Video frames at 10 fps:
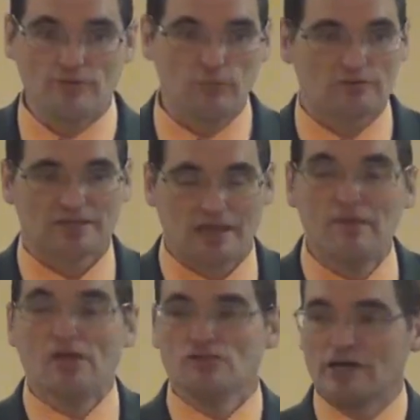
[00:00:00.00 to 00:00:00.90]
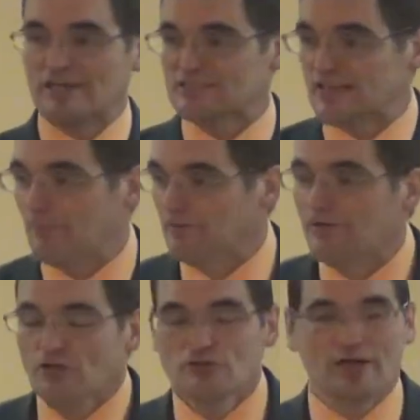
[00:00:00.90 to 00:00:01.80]
you one time. You got to stop
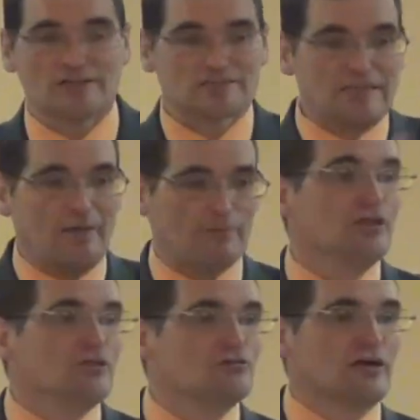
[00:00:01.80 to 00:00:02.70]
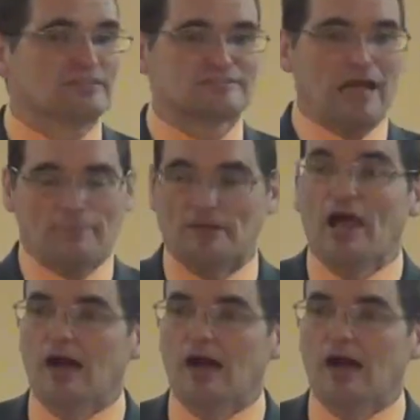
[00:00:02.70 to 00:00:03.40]
it. You got to stop it. You got to stop it.